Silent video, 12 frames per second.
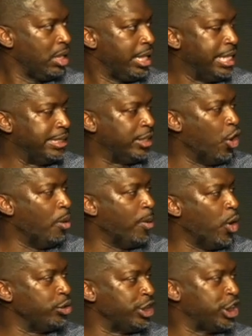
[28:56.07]
He told
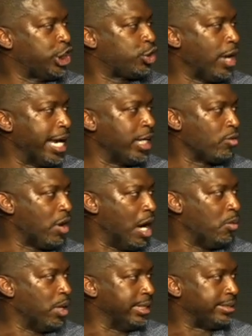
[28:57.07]
Moses, strike the
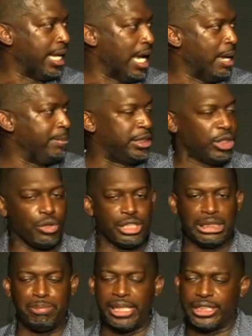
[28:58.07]
rock one time. He told him to
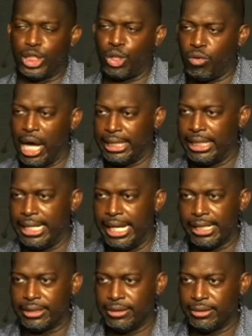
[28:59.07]
speak to the rock the
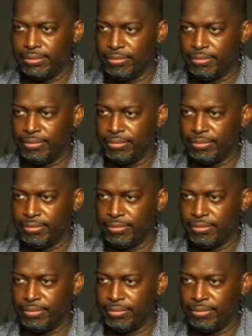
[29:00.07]
next.